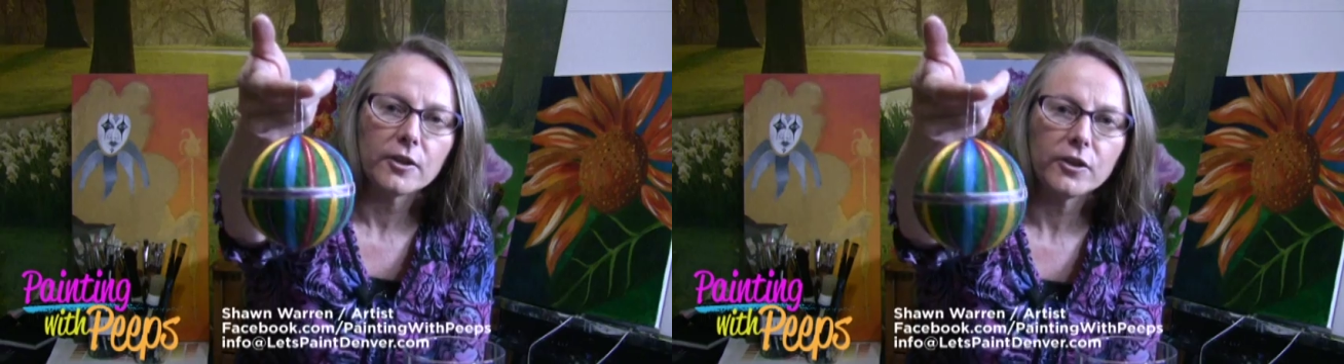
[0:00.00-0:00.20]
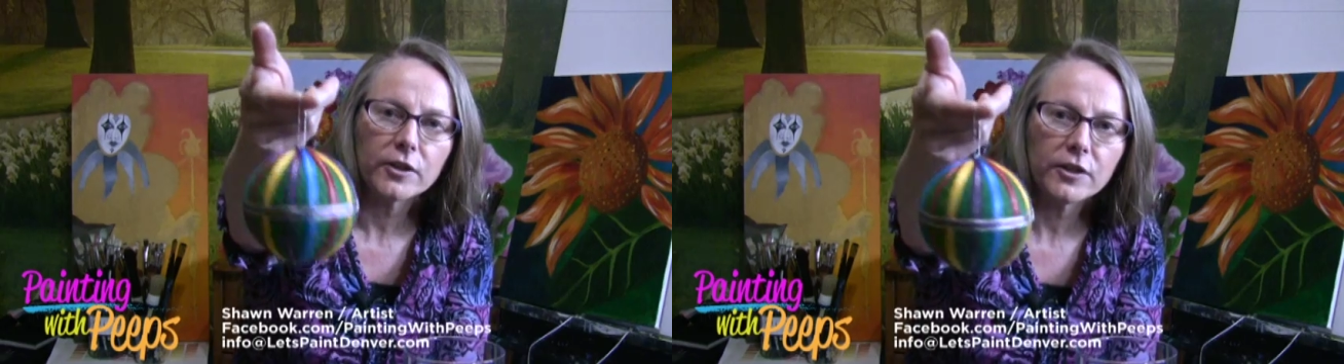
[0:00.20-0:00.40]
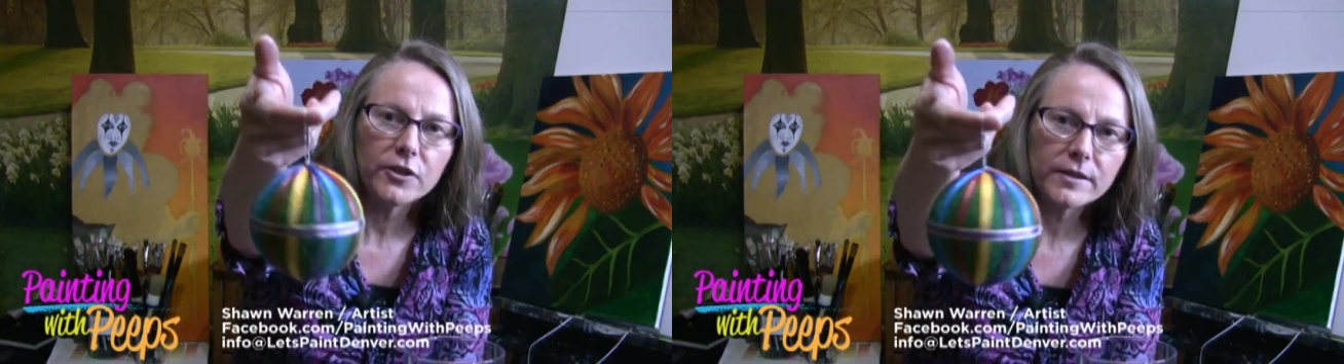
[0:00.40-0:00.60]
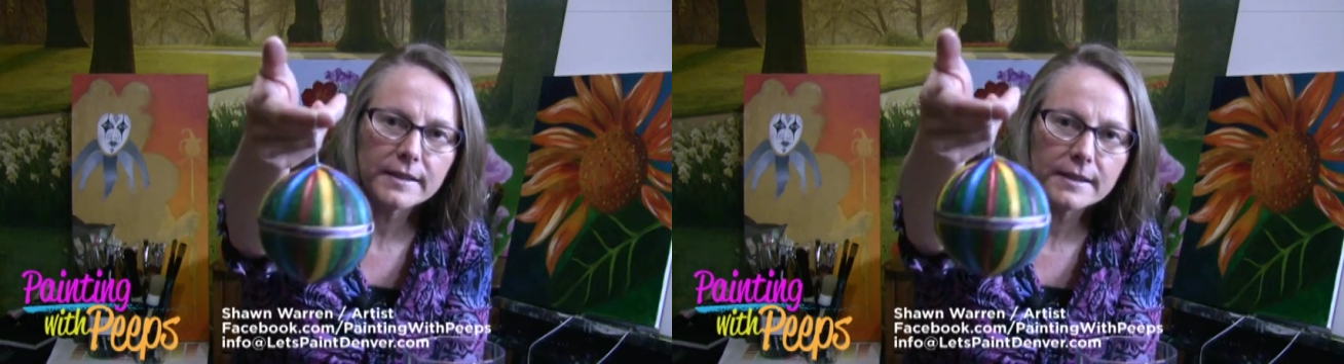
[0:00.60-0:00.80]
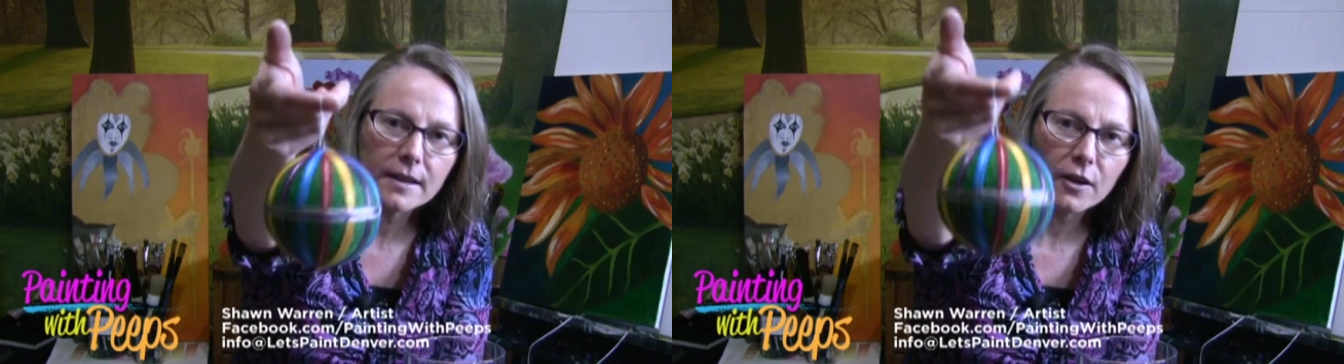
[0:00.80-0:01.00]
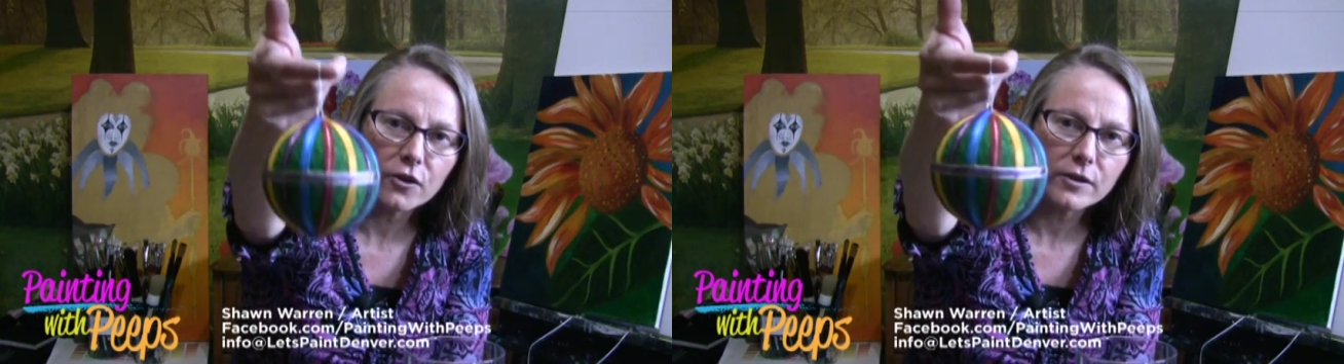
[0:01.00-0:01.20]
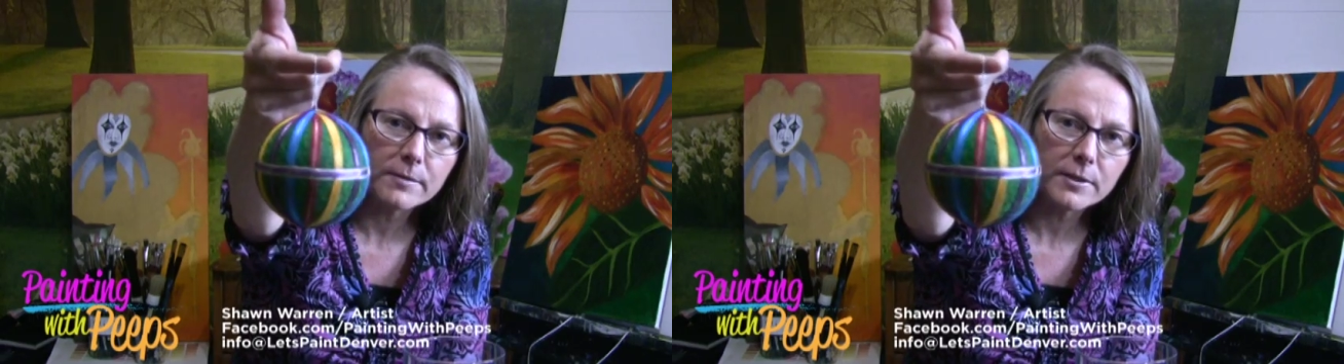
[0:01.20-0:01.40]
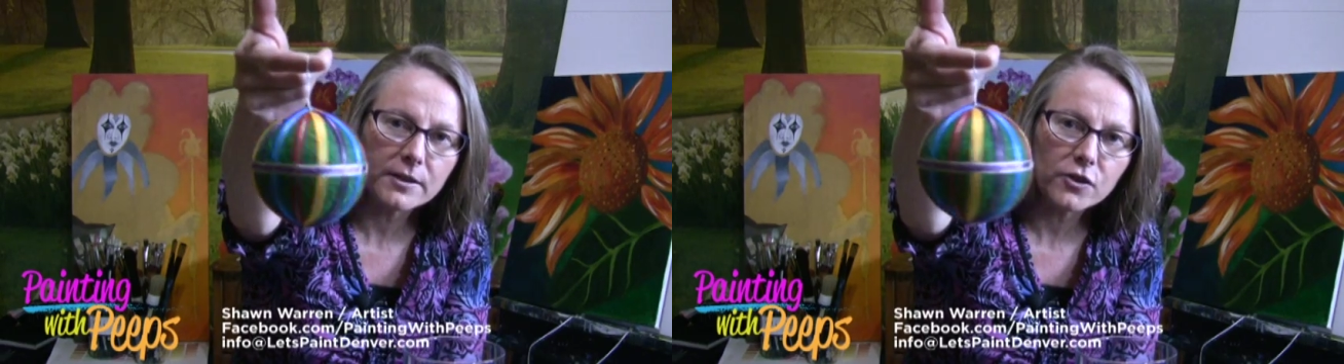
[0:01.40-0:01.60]
You can use these on
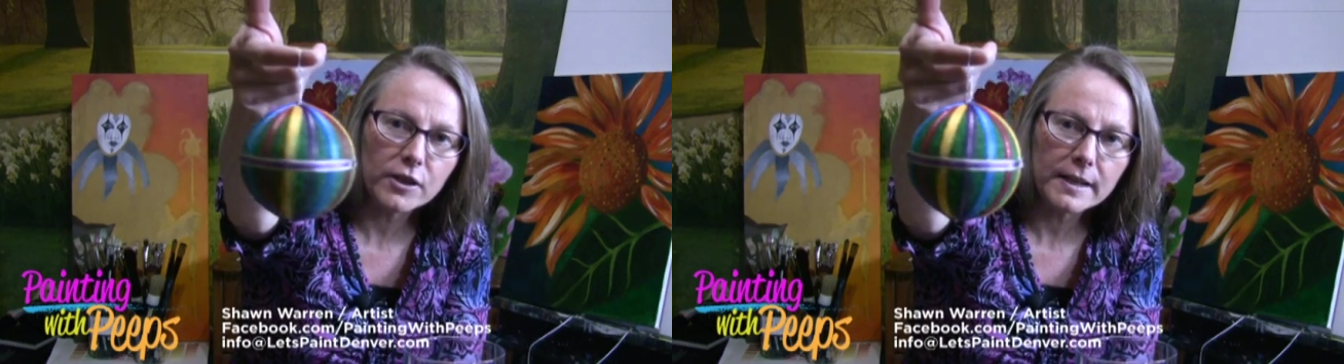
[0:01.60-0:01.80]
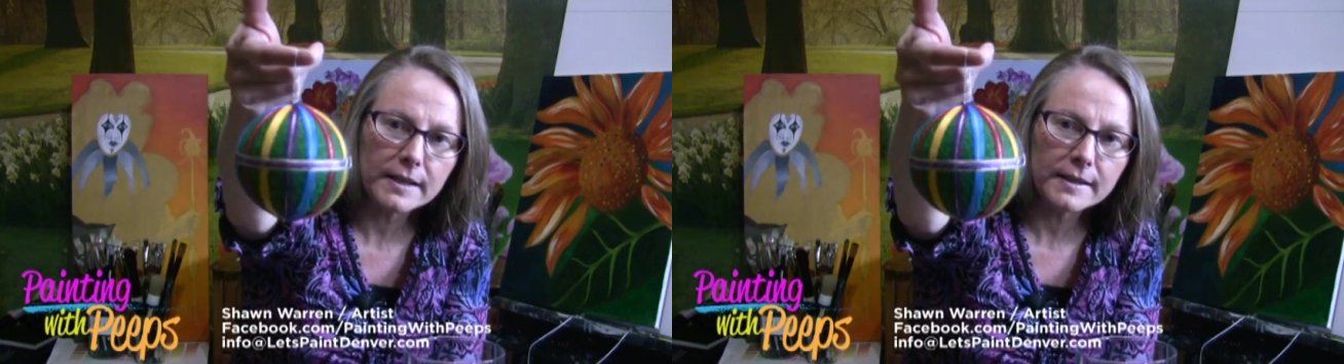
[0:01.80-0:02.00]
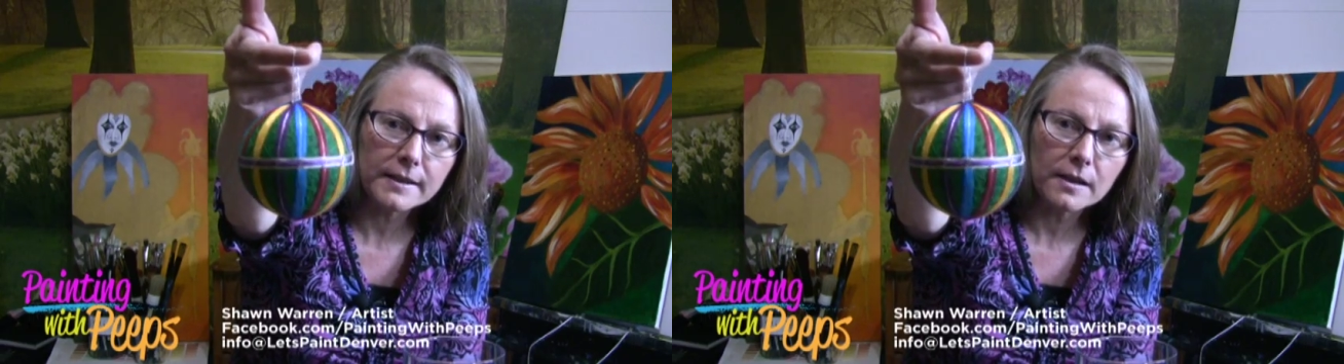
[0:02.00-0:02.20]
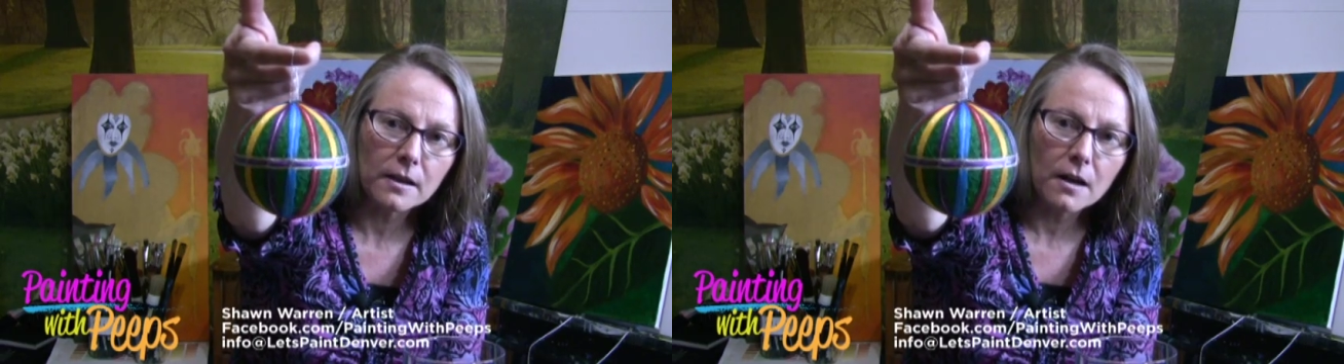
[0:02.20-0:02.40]
Christmas trees.